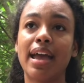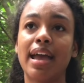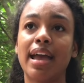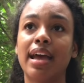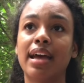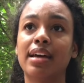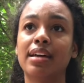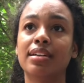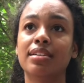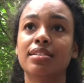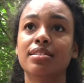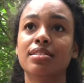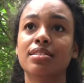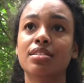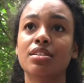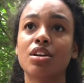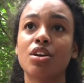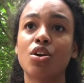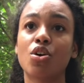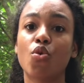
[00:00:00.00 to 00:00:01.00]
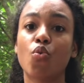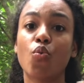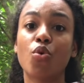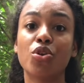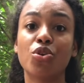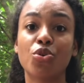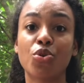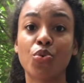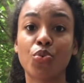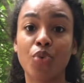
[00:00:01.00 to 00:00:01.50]
and
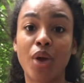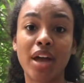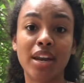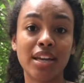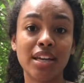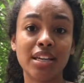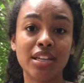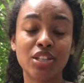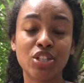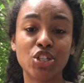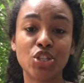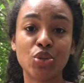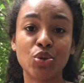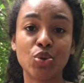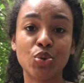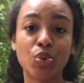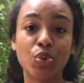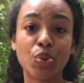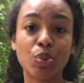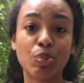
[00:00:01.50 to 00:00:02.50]
when you're ready to